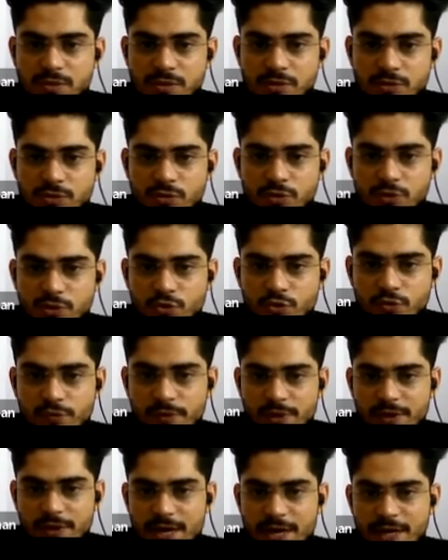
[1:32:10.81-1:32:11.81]
So you
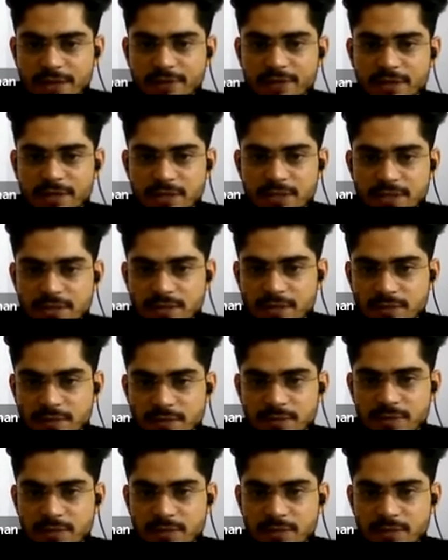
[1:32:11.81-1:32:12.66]
will write this